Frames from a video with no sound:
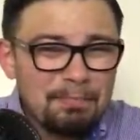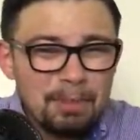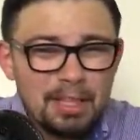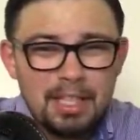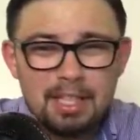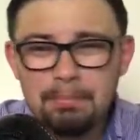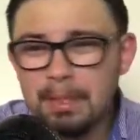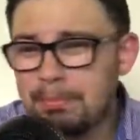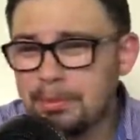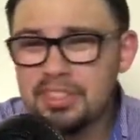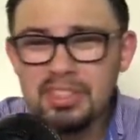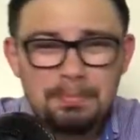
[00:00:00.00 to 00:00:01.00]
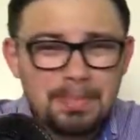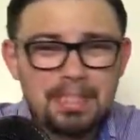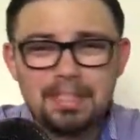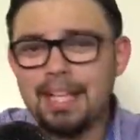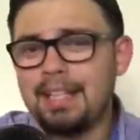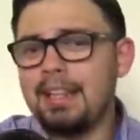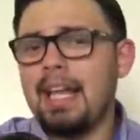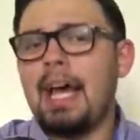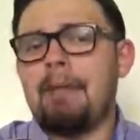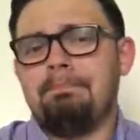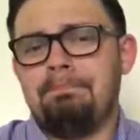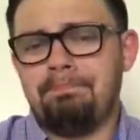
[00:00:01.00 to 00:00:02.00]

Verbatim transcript: billion people, something like that,